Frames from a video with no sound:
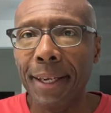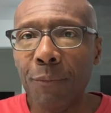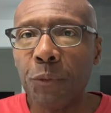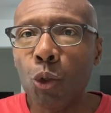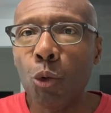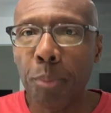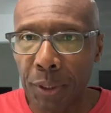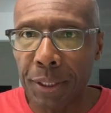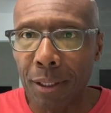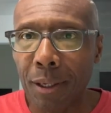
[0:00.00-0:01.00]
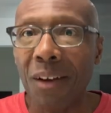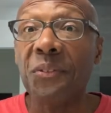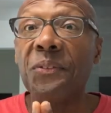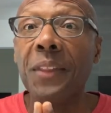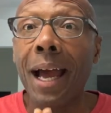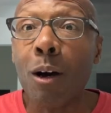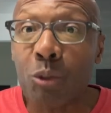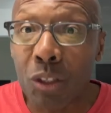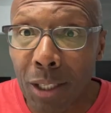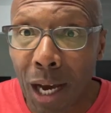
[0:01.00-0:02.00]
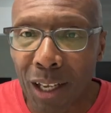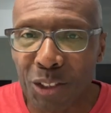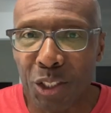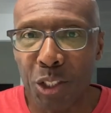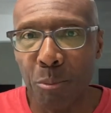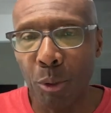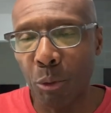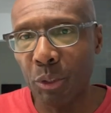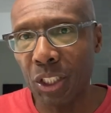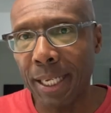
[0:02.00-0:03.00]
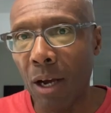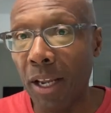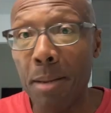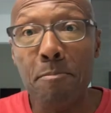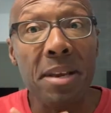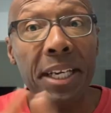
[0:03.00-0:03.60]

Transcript: If you put $1,000 in your brokerage account, and